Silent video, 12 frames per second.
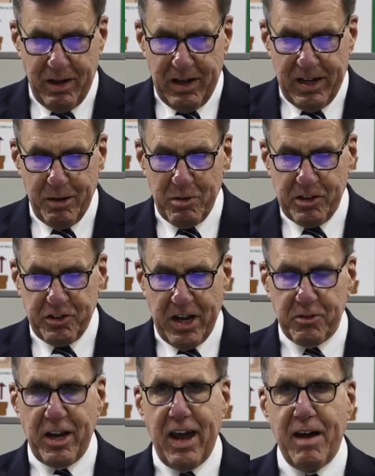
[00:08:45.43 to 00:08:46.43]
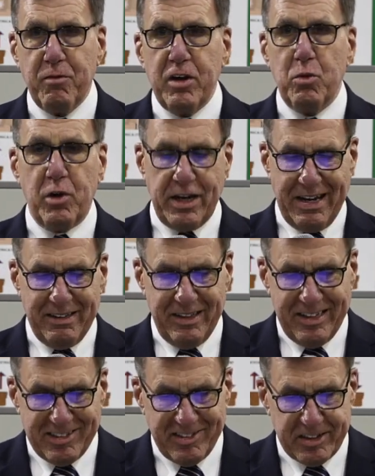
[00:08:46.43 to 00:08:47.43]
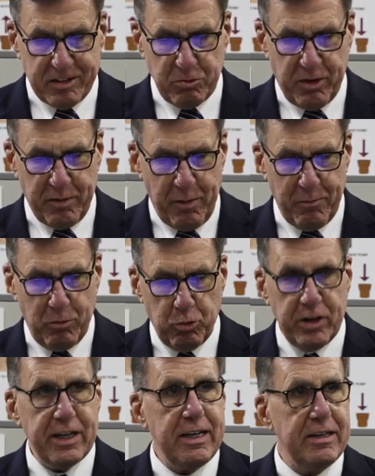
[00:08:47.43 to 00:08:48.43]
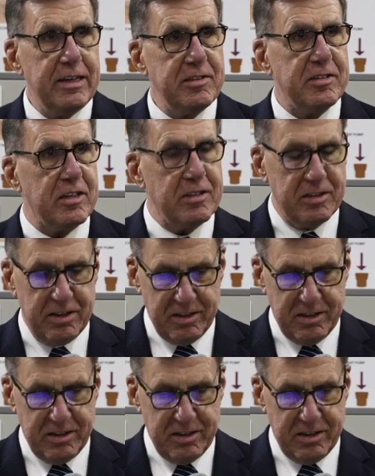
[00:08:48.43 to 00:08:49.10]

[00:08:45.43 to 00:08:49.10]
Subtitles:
He reached out to everyone and listened to them, really listened.